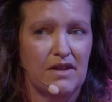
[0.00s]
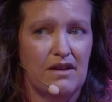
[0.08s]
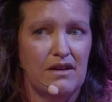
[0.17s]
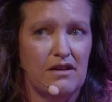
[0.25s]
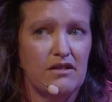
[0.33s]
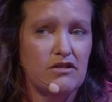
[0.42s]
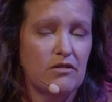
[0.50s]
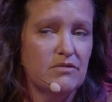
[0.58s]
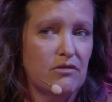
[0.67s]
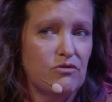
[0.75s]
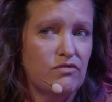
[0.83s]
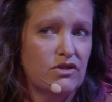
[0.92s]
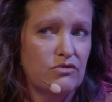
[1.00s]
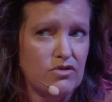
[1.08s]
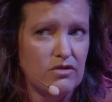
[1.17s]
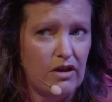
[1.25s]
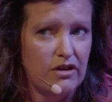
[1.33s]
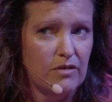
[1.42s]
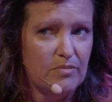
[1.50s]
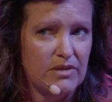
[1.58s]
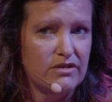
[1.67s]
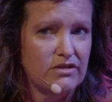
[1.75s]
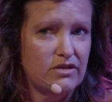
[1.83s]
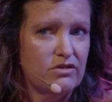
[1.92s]
And sometimes we use other
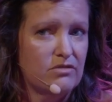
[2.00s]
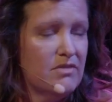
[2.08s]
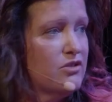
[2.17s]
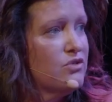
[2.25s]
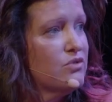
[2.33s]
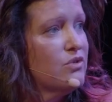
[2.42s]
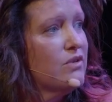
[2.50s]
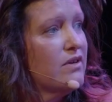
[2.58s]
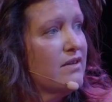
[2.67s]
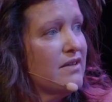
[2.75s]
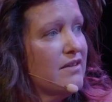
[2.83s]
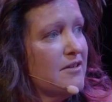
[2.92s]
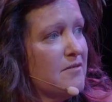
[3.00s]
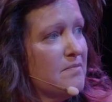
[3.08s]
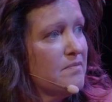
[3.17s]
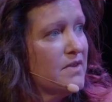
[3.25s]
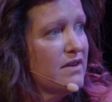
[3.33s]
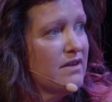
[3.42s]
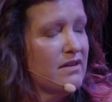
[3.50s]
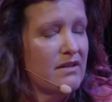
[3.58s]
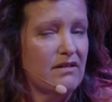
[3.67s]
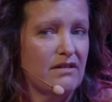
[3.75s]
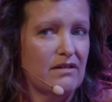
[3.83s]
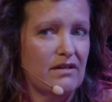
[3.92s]
partners to make sure
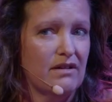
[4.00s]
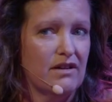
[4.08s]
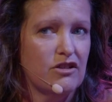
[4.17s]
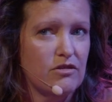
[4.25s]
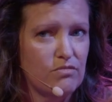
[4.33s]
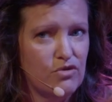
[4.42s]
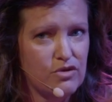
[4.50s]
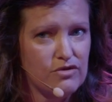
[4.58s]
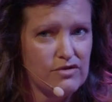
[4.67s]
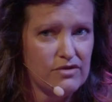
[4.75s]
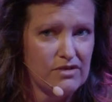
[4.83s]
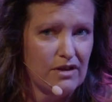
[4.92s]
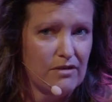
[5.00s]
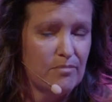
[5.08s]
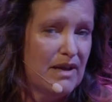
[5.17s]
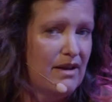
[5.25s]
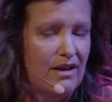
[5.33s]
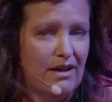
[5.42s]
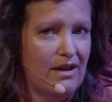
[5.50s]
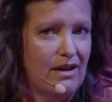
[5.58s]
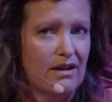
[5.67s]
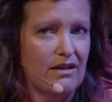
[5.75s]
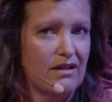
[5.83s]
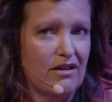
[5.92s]
it's smooth
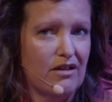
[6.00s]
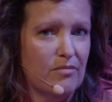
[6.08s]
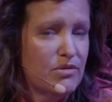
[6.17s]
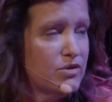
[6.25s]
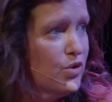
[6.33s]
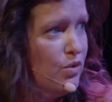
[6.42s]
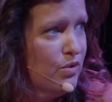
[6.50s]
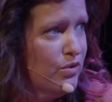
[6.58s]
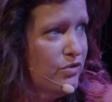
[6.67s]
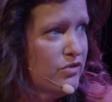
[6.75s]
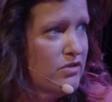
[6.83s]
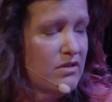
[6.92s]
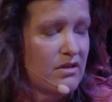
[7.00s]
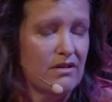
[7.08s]
planning, port calls,